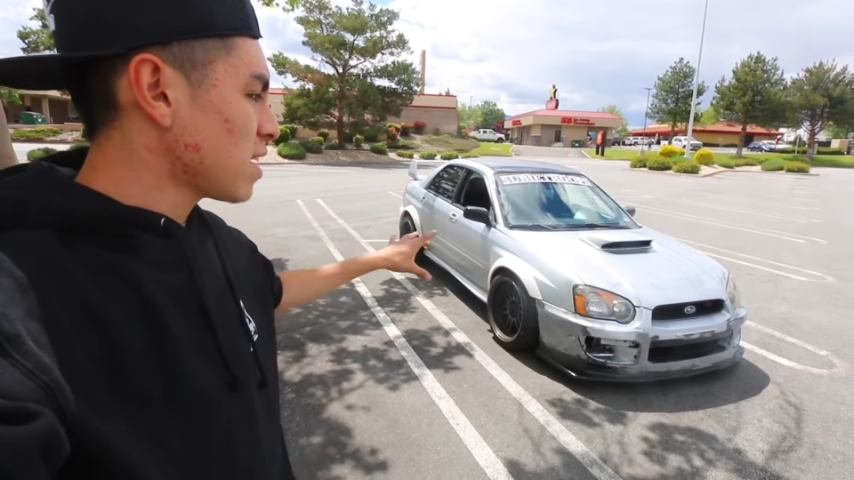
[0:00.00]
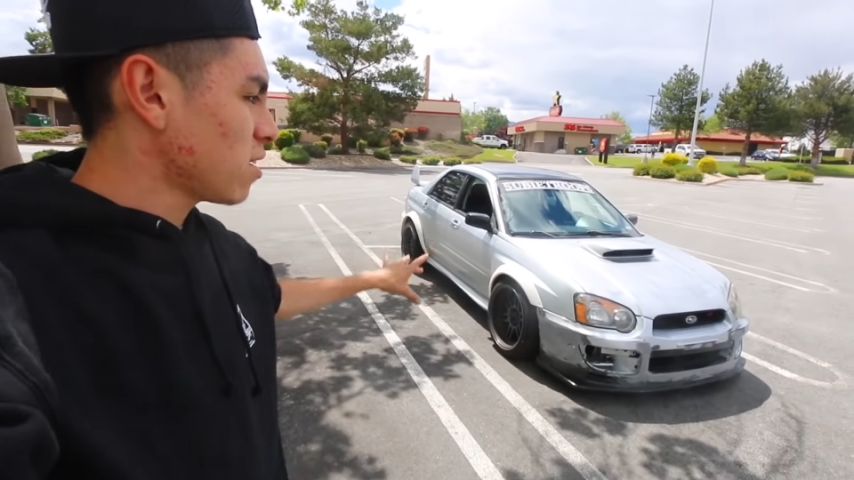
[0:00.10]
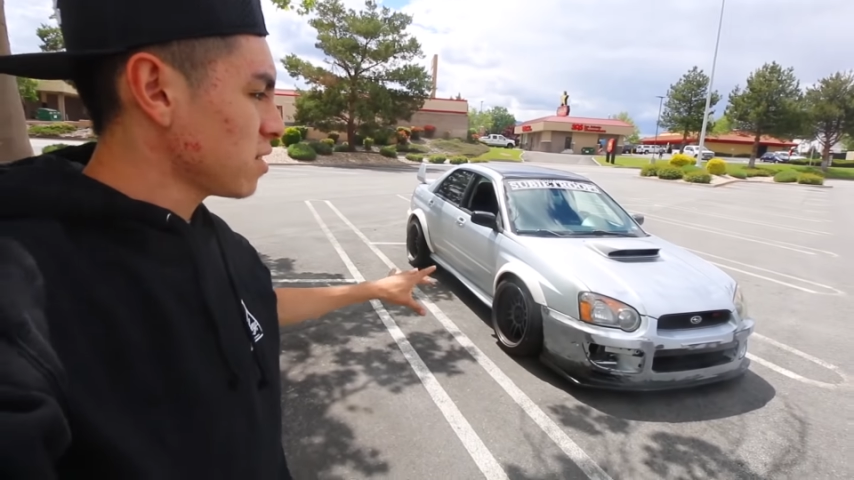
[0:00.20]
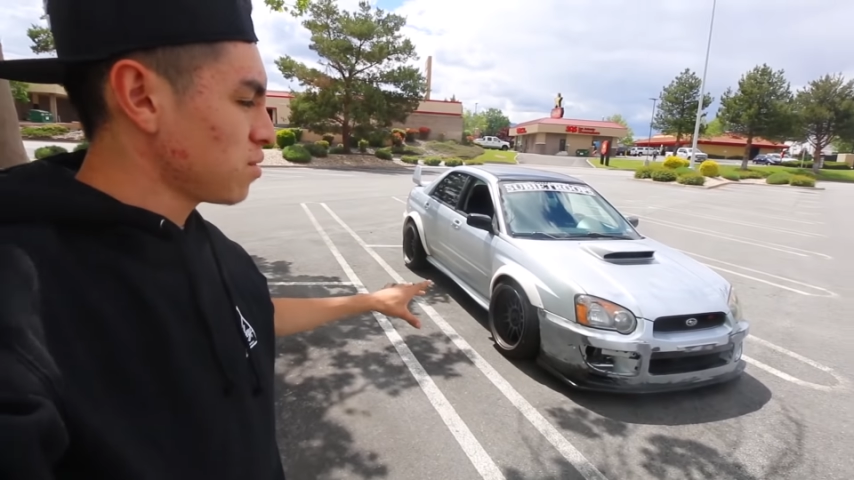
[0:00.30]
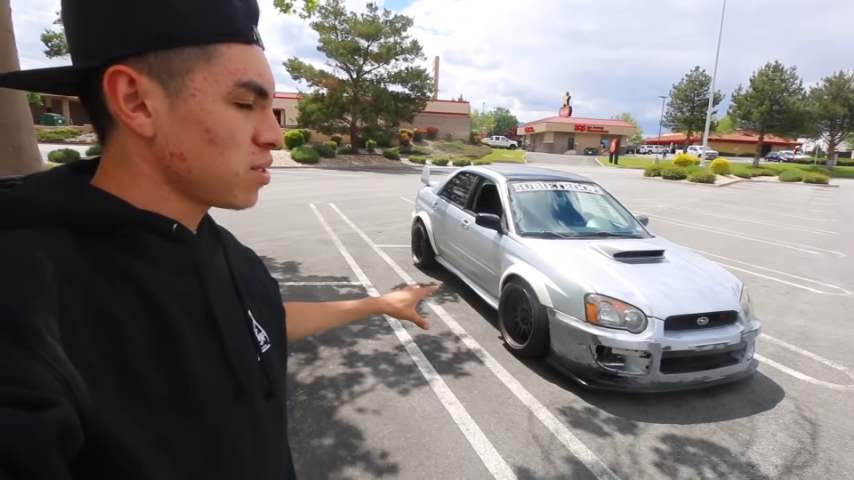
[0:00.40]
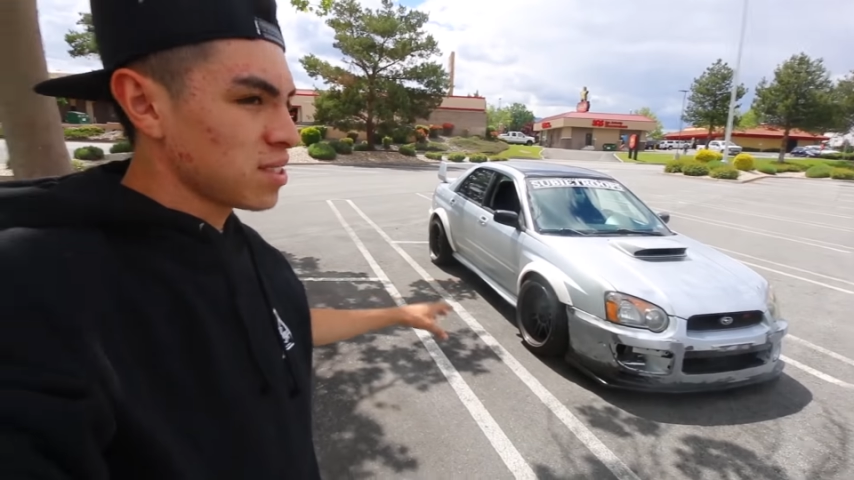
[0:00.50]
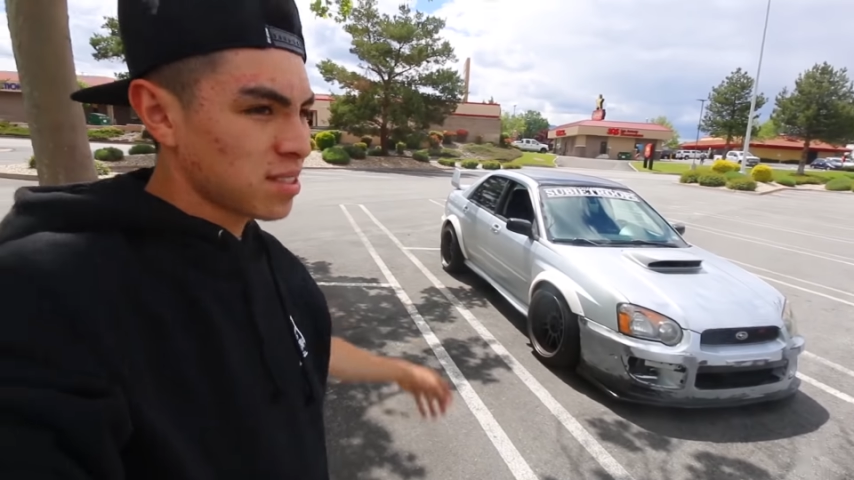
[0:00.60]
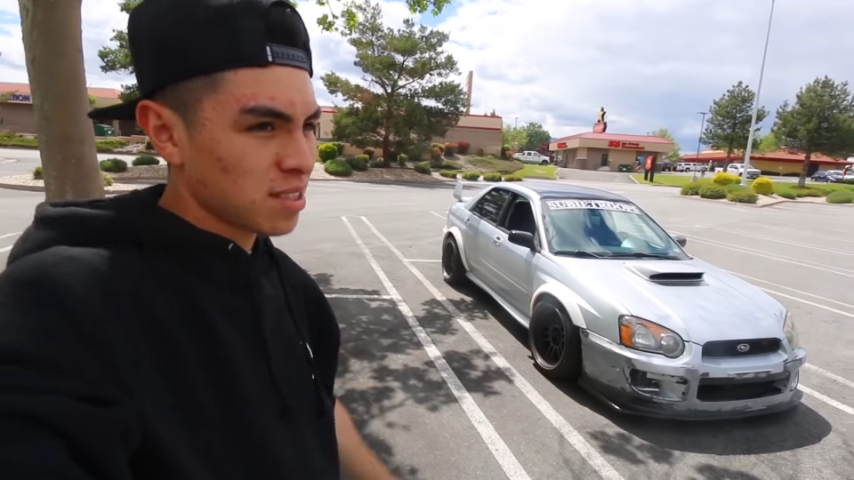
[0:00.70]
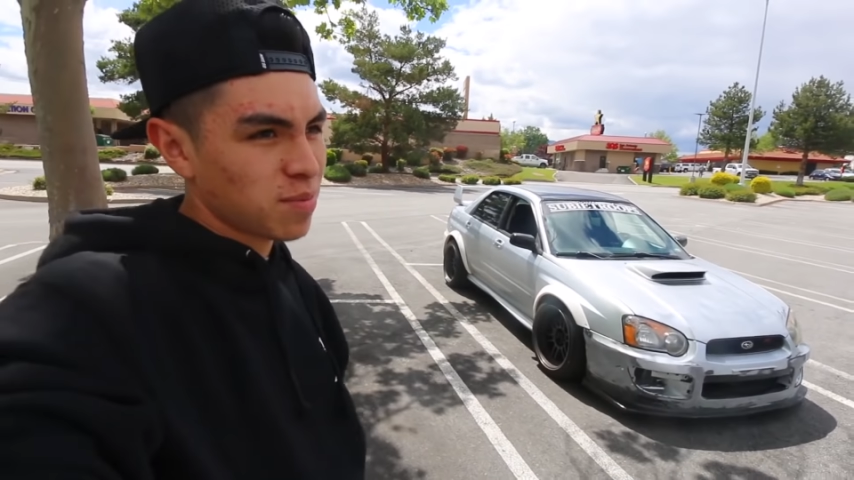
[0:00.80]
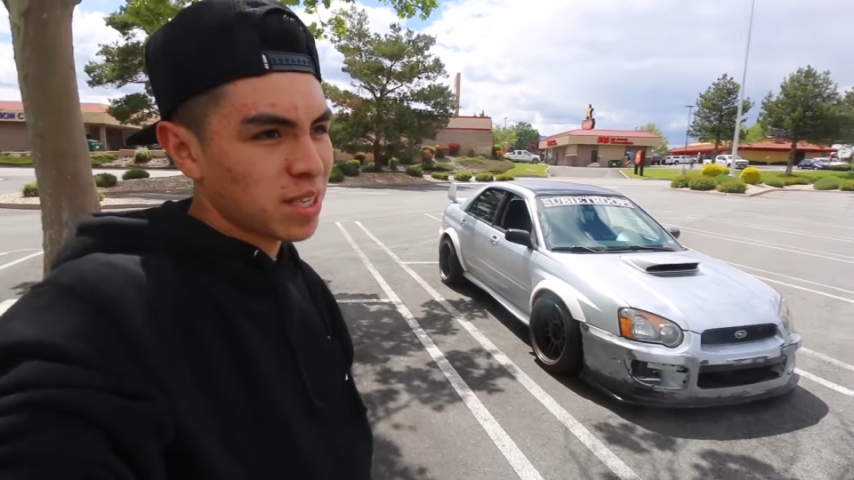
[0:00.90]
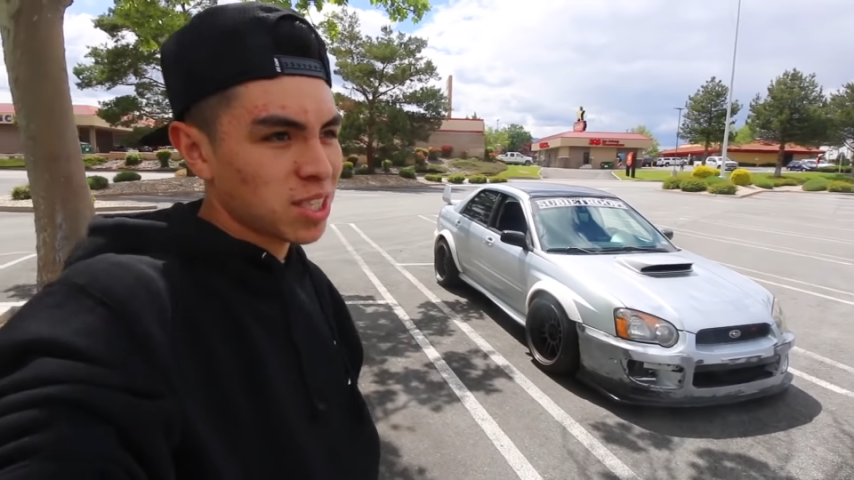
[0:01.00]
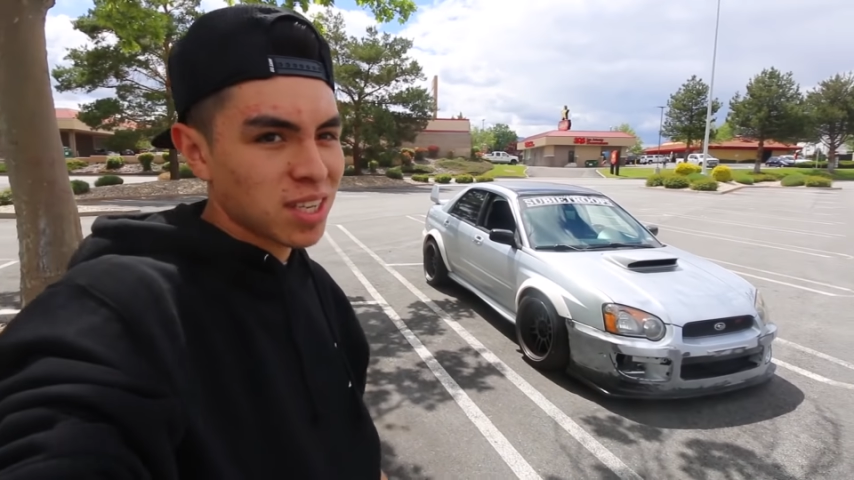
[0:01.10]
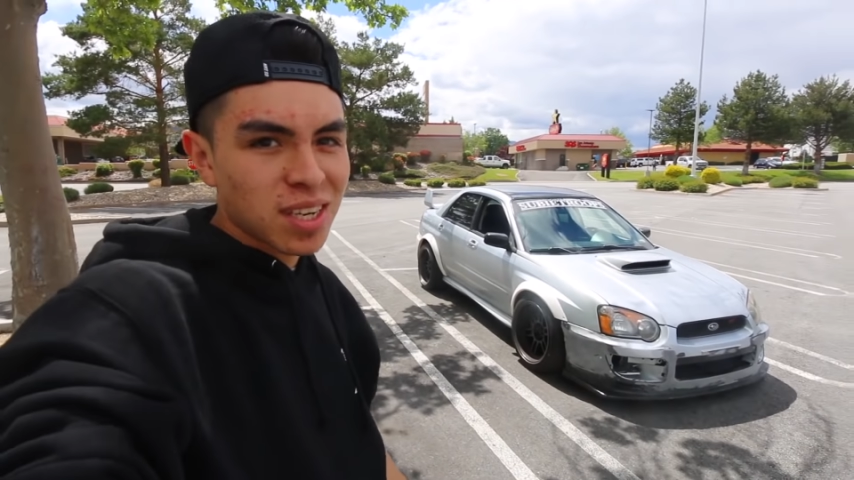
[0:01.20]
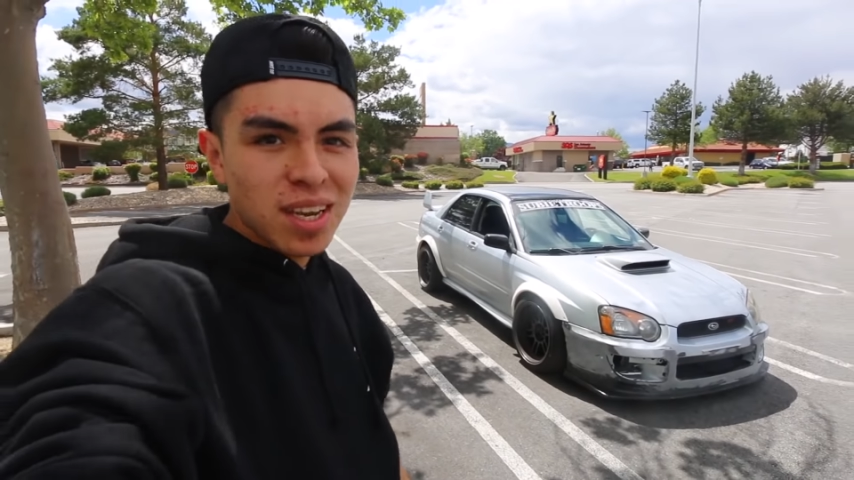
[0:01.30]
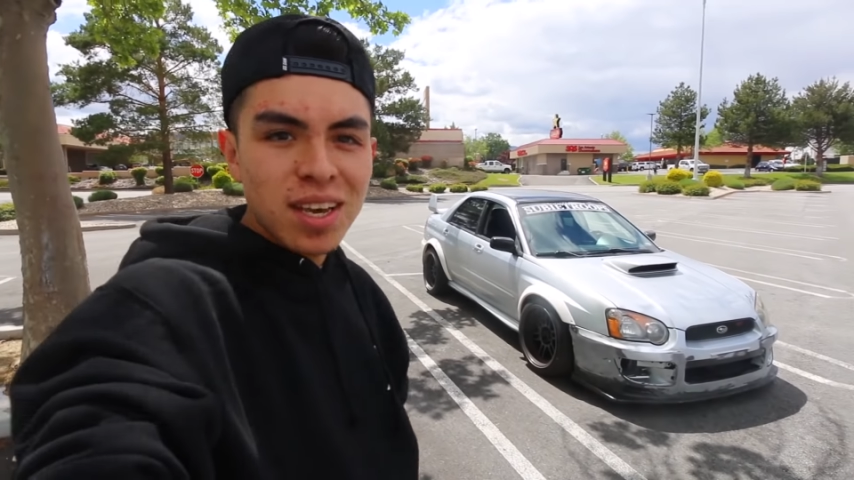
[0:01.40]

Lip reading: dialed in with the suspension,